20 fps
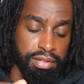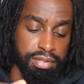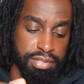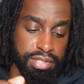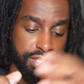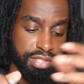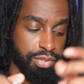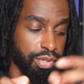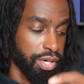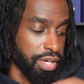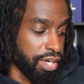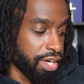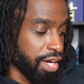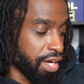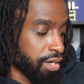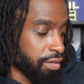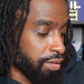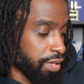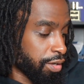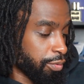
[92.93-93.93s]
just so I can
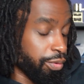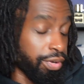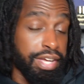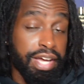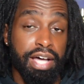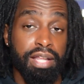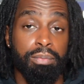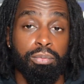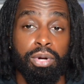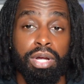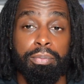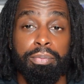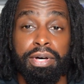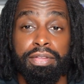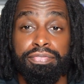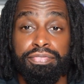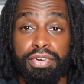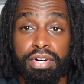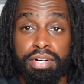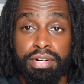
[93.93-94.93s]
kind of like recalibrate my
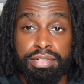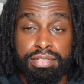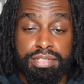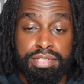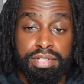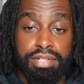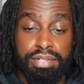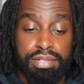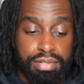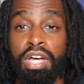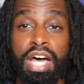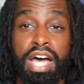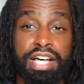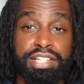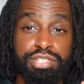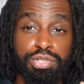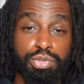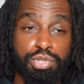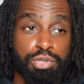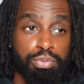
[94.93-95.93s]
thoughts here.
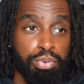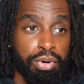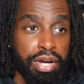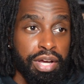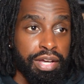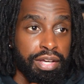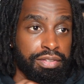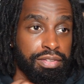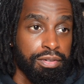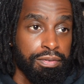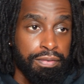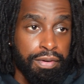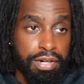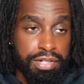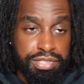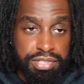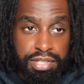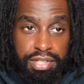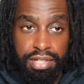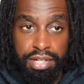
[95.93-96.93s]
As you spray it, the
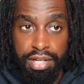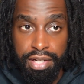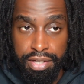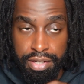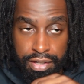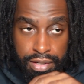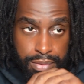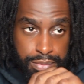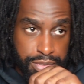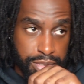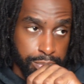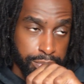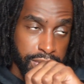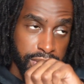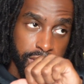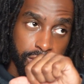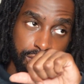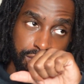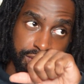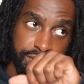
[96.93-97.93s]
first thing that comes
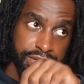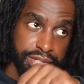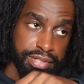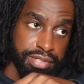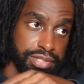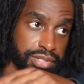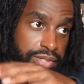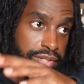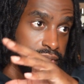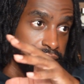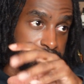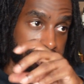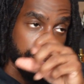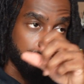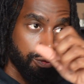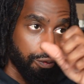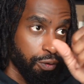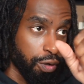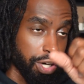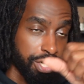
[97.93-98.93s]
about is you get
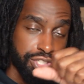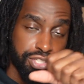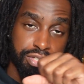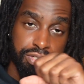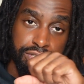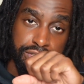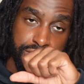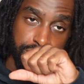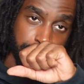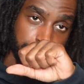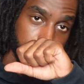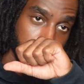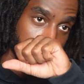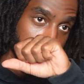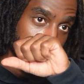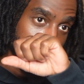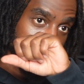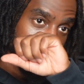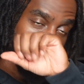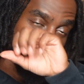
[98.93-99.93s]
this freshness
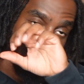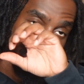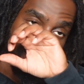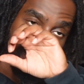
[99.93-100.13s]
involved.